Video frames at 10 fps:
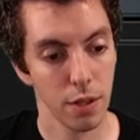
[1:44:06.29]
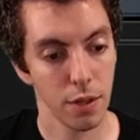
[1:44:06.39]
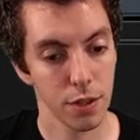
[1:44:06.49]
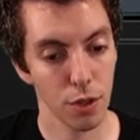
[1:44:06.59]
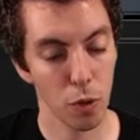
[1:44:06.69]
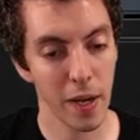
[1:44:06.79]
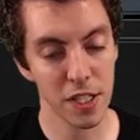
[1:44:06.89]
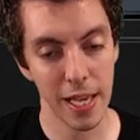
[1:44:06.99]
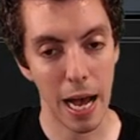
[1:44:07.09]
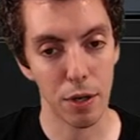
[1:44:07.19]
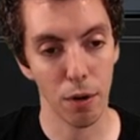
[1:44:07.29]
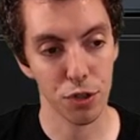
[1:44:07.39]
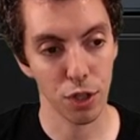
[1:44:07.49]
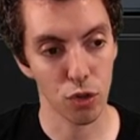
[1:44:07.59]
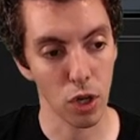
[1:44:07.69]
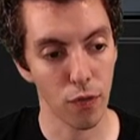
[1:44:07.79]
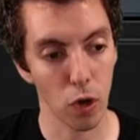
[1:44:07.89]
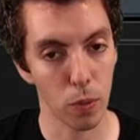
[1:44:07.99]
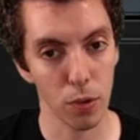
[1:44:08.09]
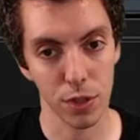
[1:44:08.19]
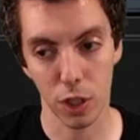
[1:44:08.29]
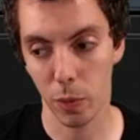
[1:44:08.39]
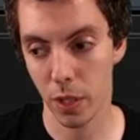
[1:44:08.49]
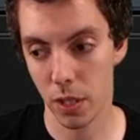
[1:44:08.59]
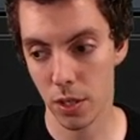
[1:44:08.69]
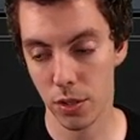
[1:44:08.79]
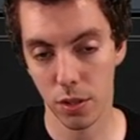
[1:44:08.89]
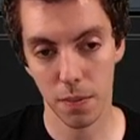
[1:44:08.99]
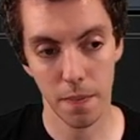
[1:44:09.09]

So they're basically out here just like draw four bolts and kill me, I guess.